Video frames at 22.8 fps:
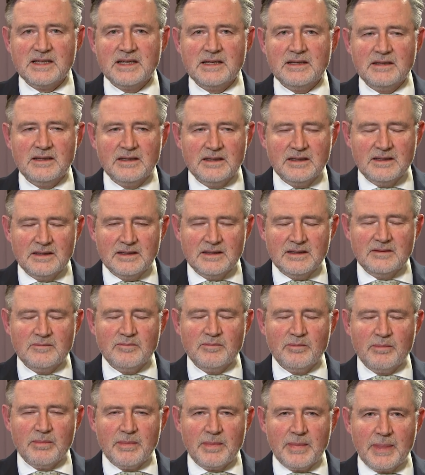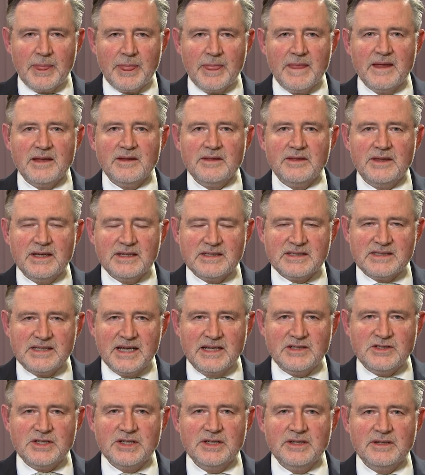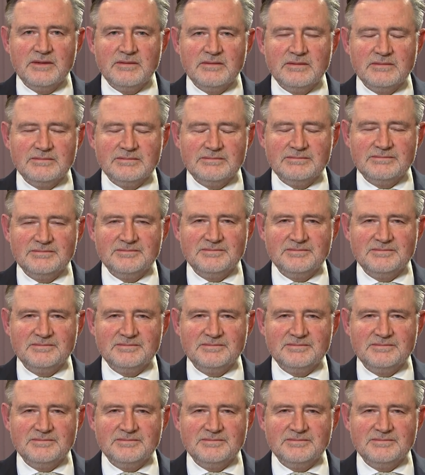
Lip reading: there is no mention of extension.